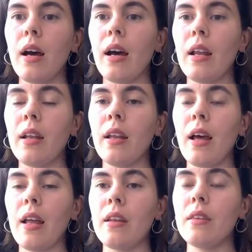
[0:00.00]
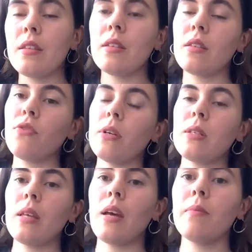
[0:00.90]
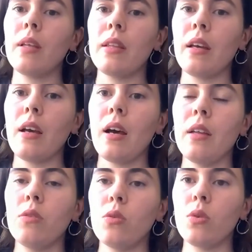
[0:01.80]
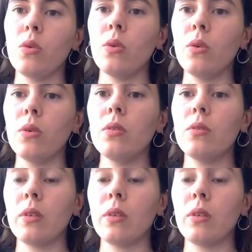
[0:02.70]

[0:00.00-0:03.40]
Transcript: And this is the first time that I had to